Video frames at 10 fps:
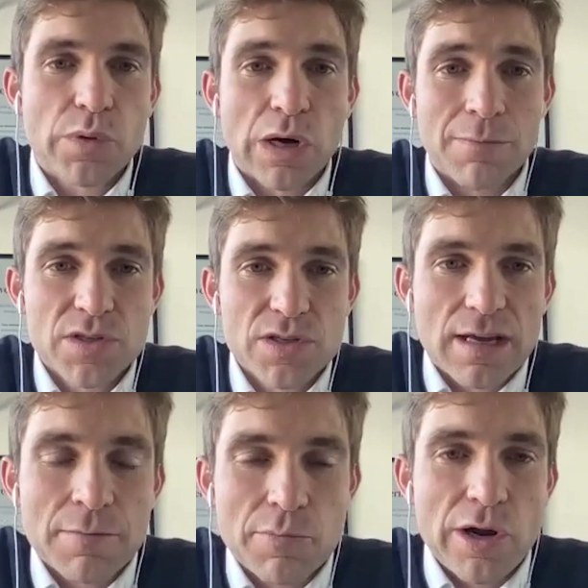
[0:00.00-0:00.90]
prompts
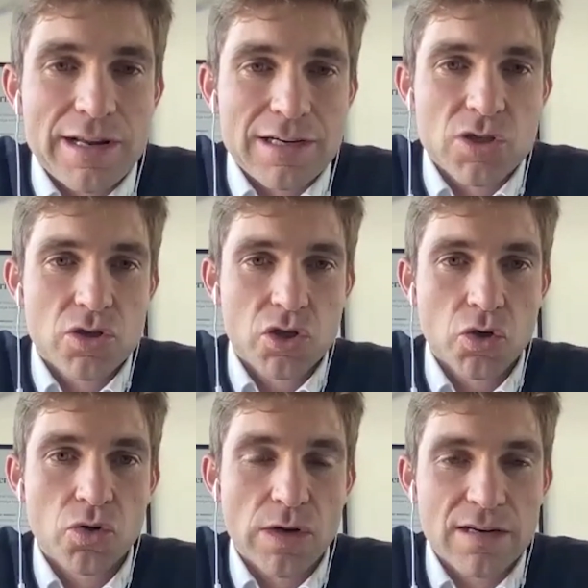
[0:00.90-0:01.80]
and products
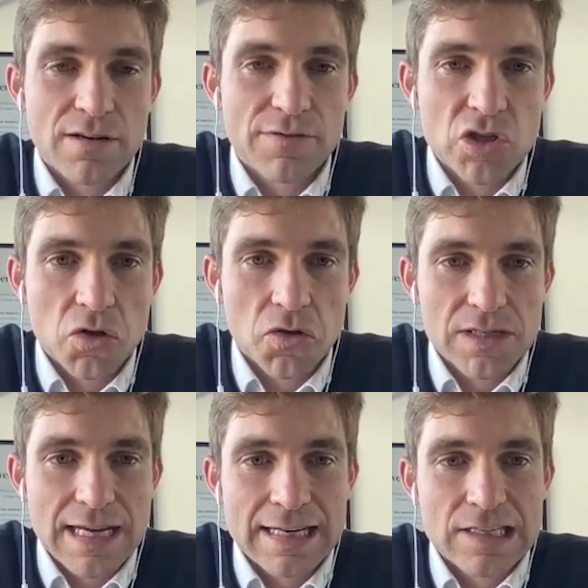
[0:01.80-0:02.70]
to
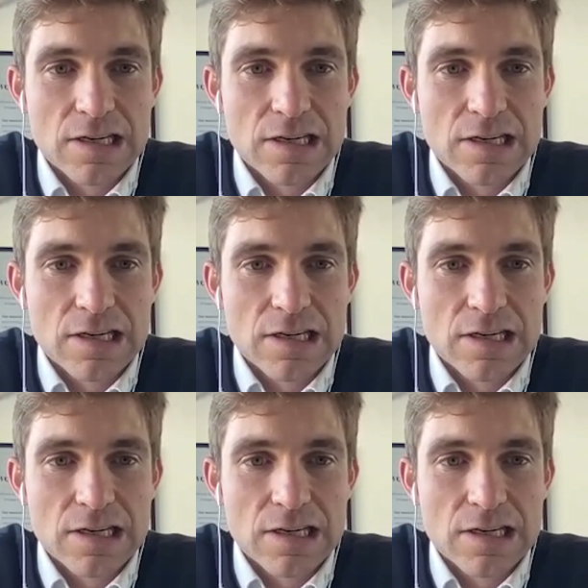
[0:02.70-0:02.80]
individuals at